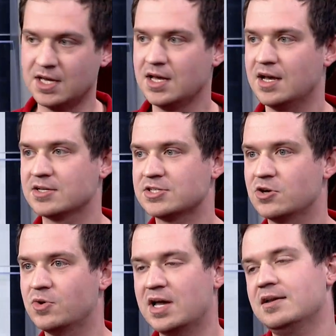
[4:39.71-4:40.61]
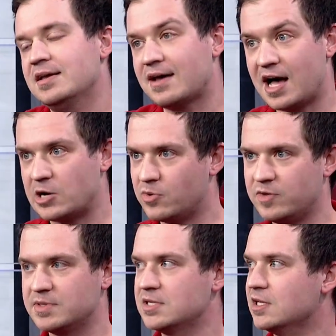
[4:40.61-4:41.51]
Okay. Uh, so, and in Iowa,
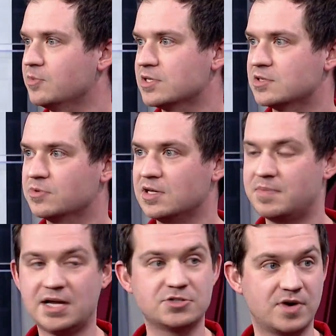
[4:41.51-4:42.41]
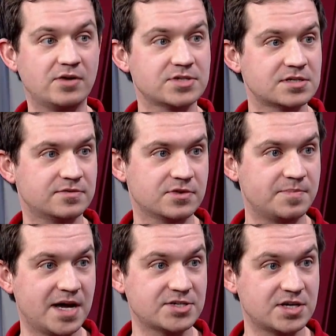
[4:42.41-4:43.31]
we've been dealing with some really bad droughts for
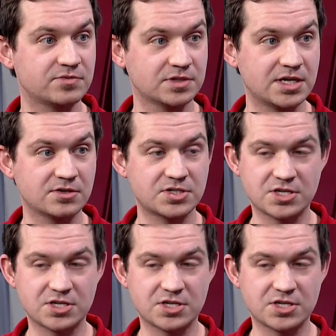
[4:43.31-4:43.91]
the past several years.